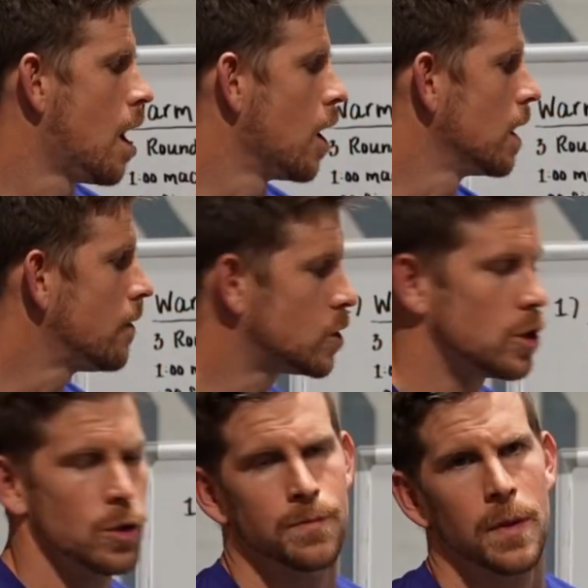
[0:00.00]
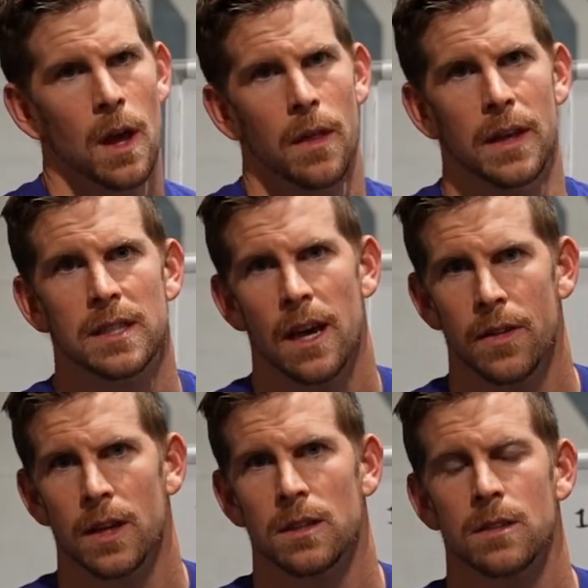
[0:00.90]
Our level 2, these
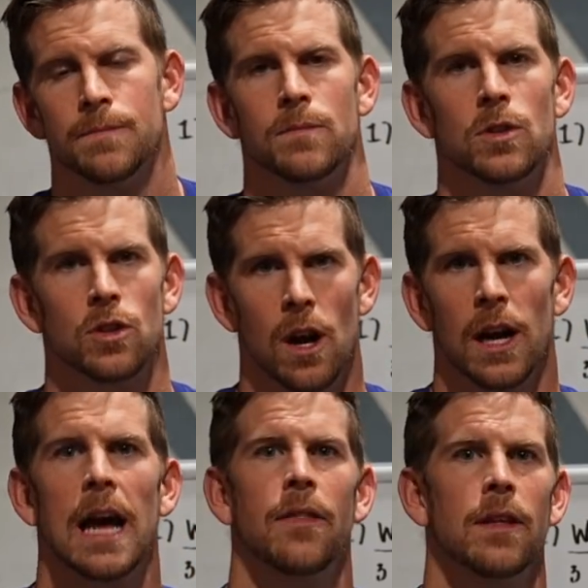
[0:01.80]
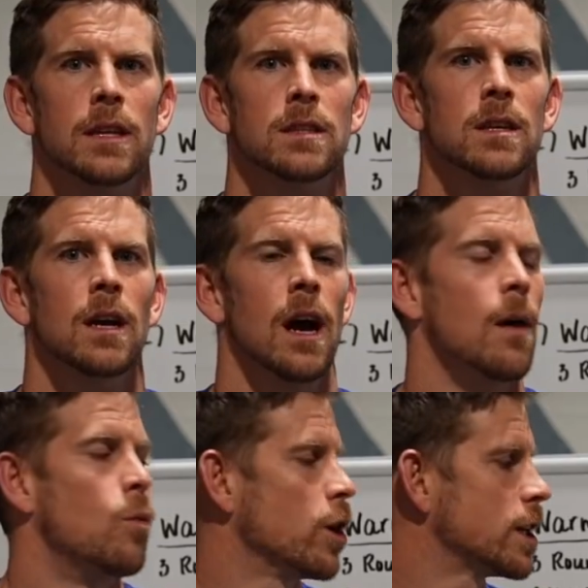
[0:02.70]
athletes, strong athletes,
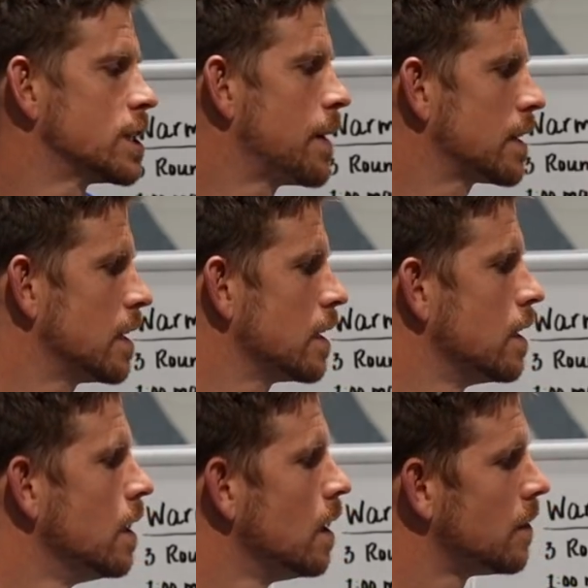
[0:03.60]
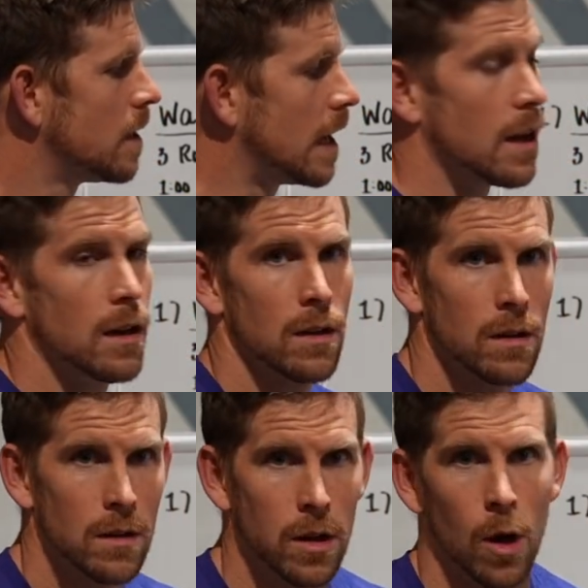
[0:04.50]
we're expecting to get
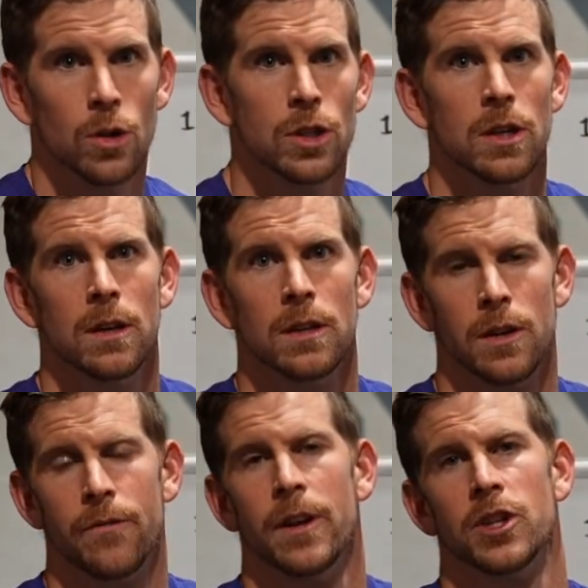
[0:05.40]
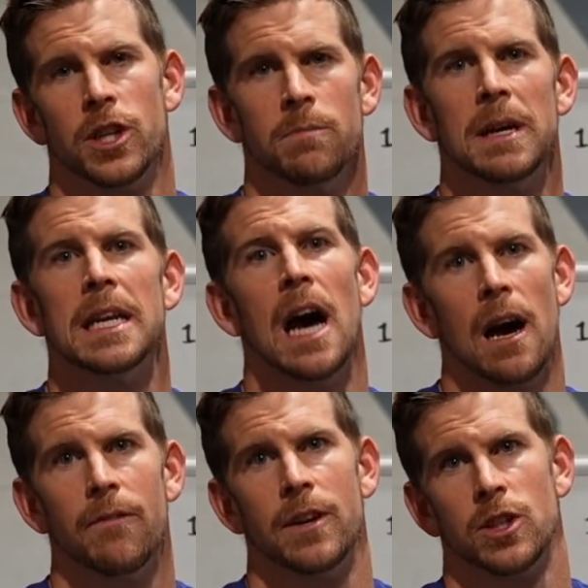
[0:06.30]
close to finishing, but
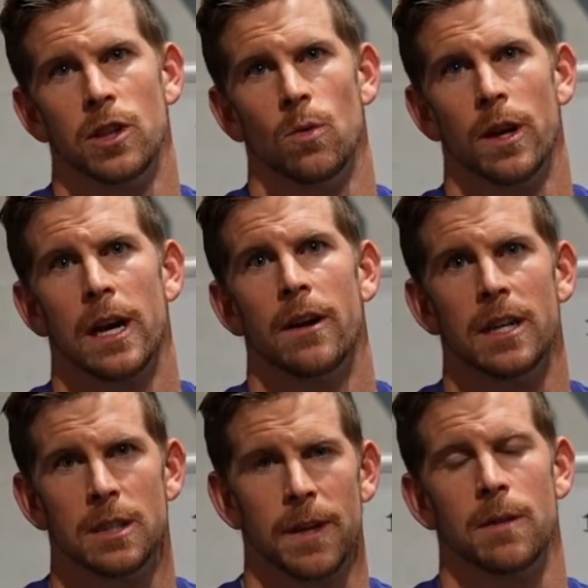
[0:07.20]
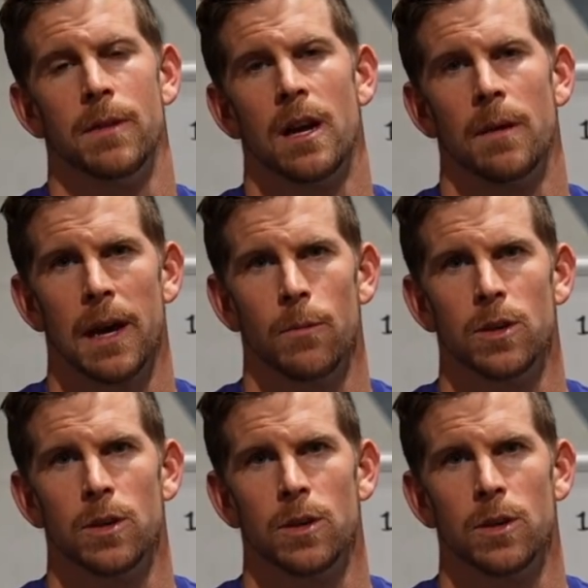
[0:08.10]
not finishing the workout, and expect to be time capped.